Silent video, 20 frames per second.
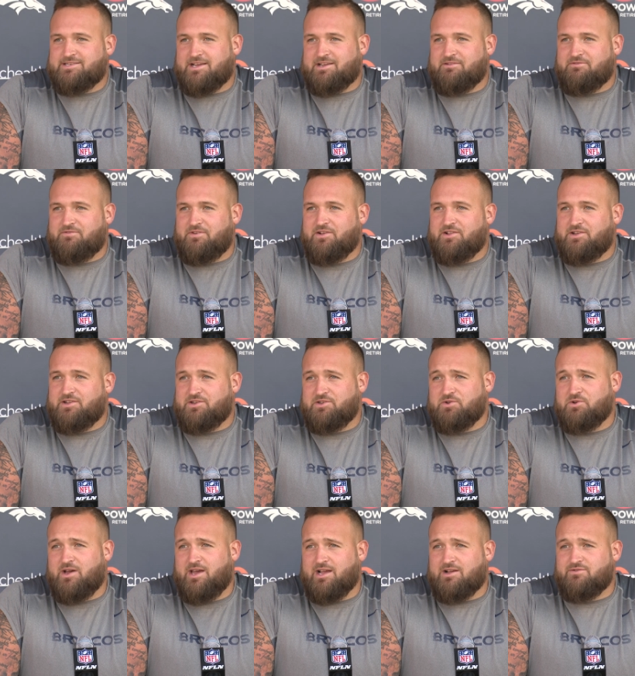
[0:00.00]
that can fill in and
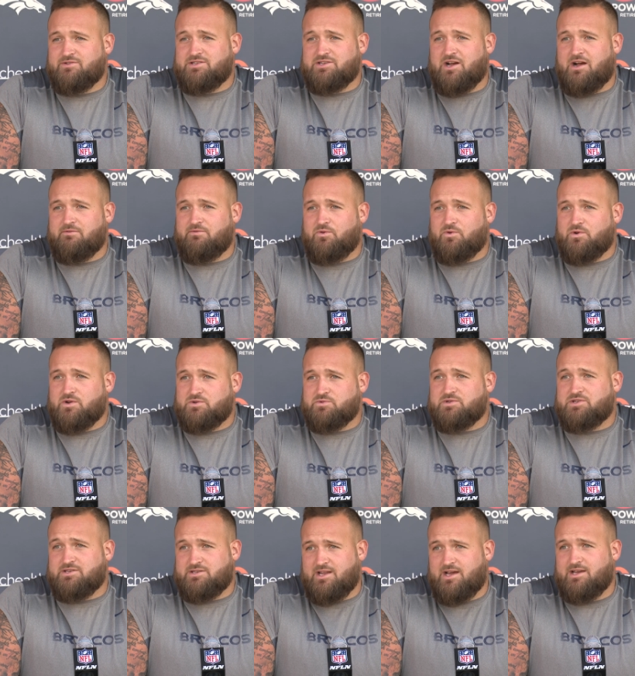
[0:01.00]
do a heck of a job for us,
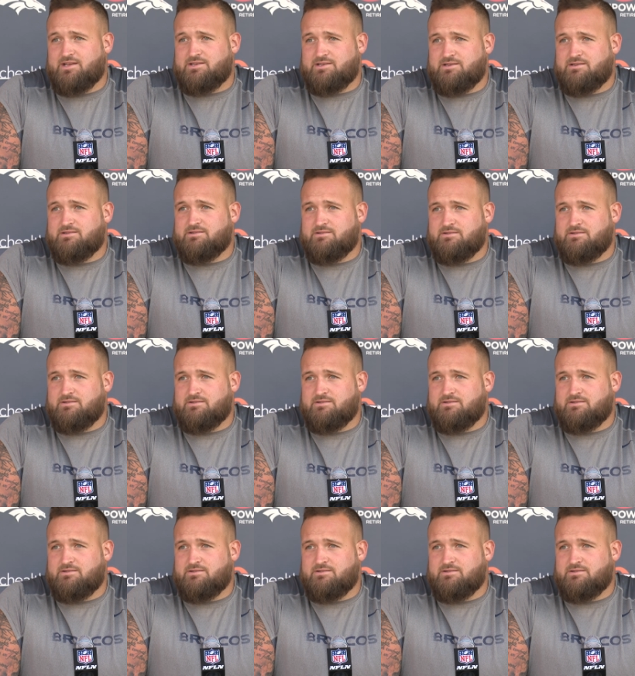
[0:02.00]
which is nice.